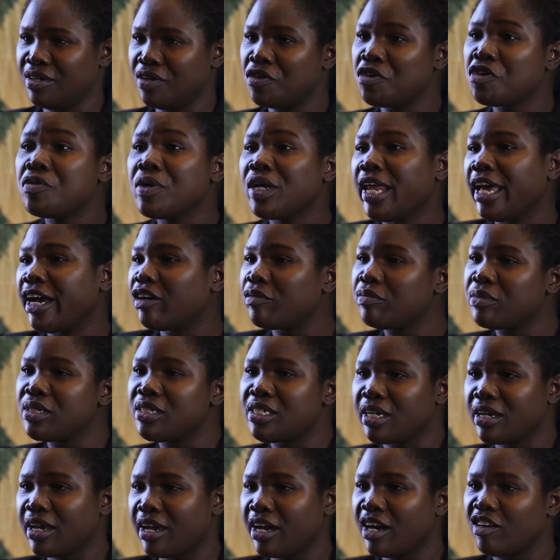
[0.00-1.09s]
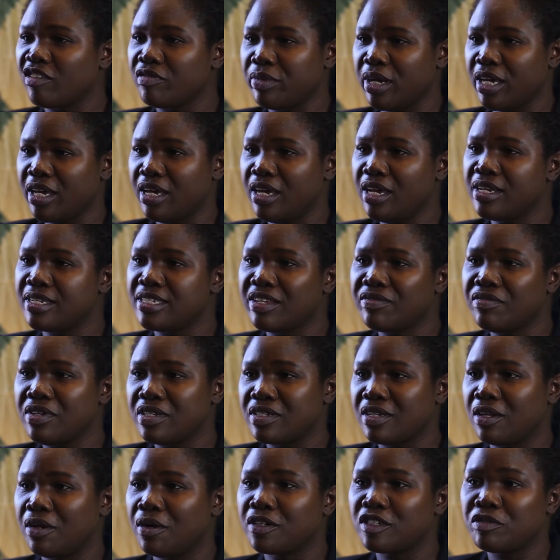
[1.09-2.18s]
Who will help me take care of my kids if
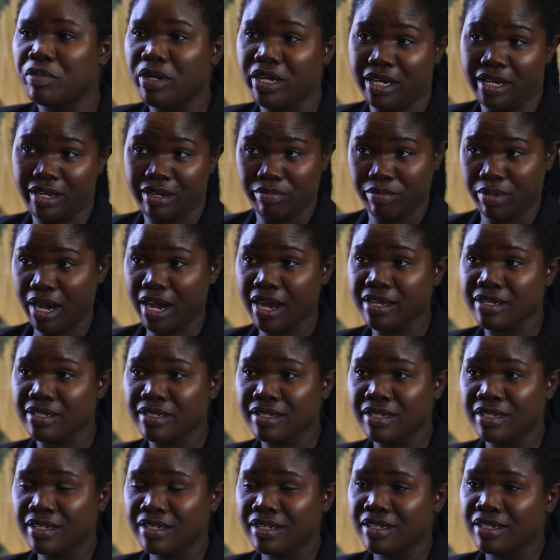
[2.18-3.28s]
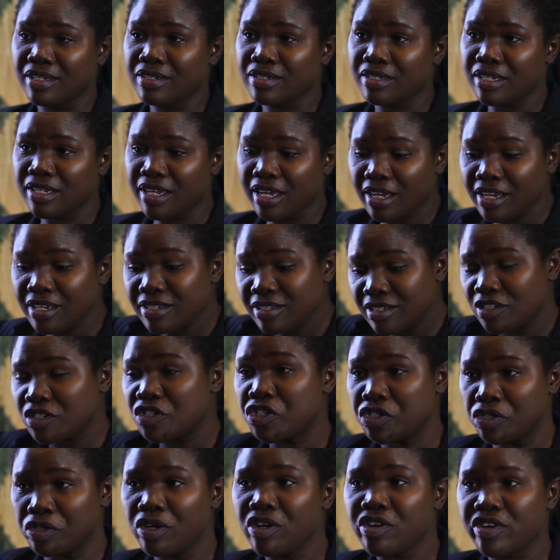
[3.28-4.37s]
he's locked behind bars? You see, it's the
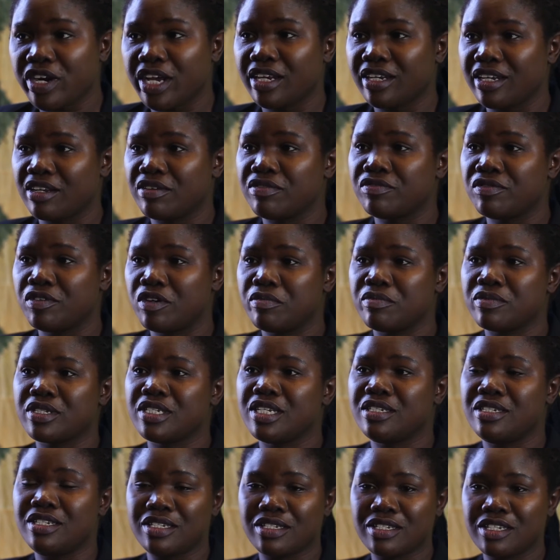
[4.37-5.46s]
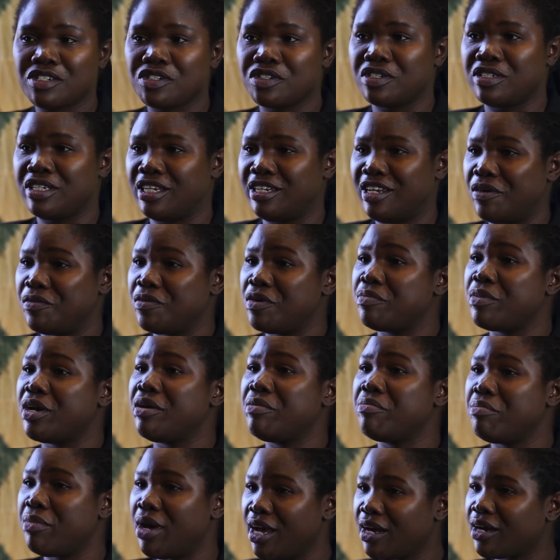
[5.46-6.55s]
children that forms the decision that the
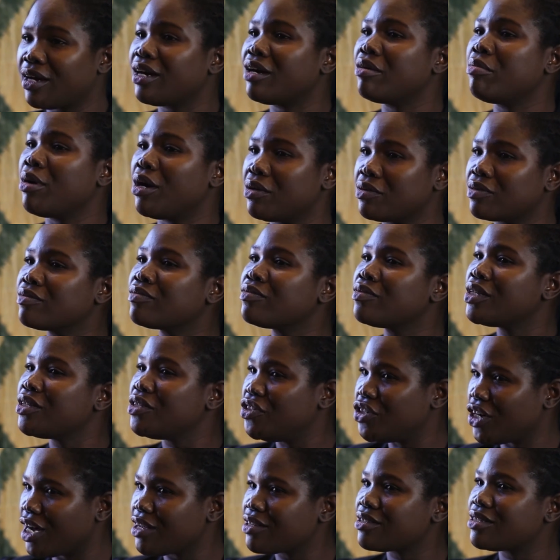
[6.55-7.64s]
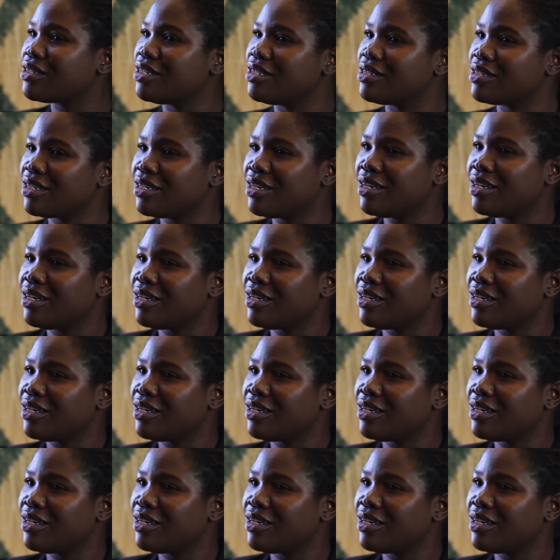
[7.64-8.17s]
women make about justice.